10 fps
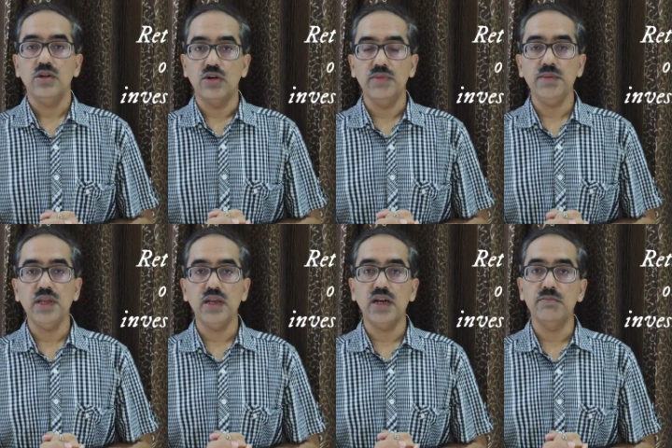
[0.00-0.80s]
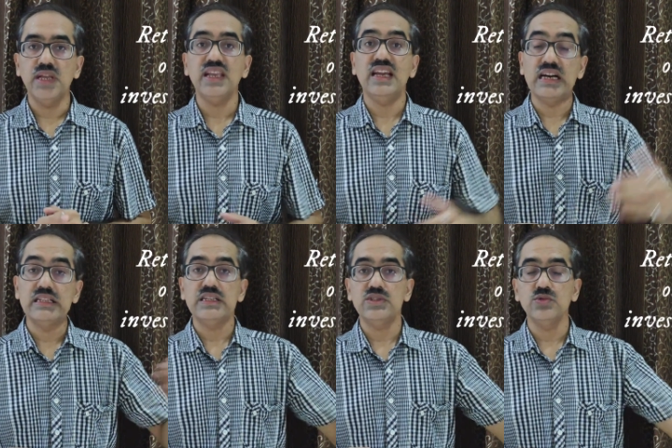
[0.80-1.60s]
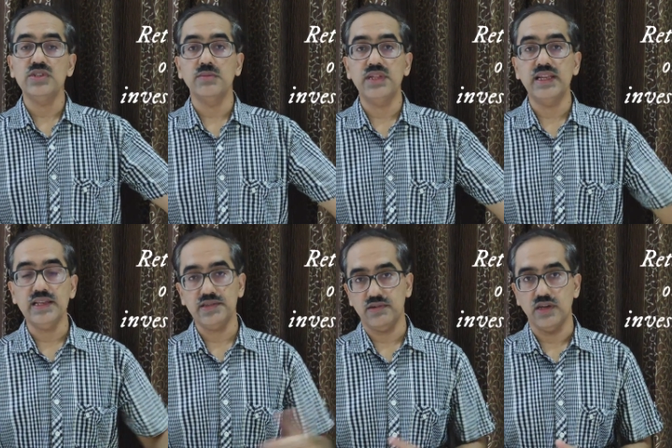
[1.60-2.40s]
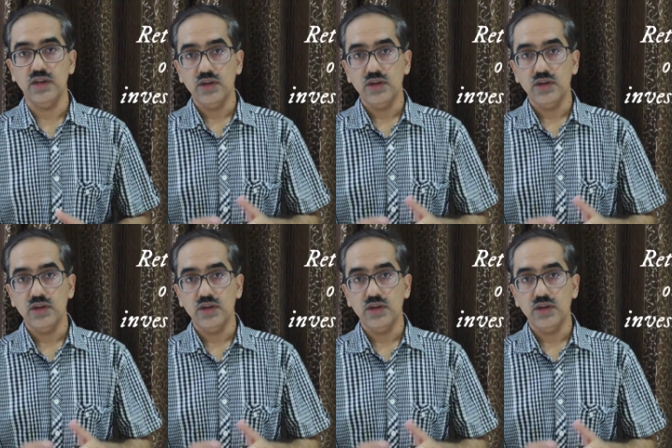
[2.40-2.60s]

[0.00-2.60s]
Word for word: Or maybe I'm making others do something extra.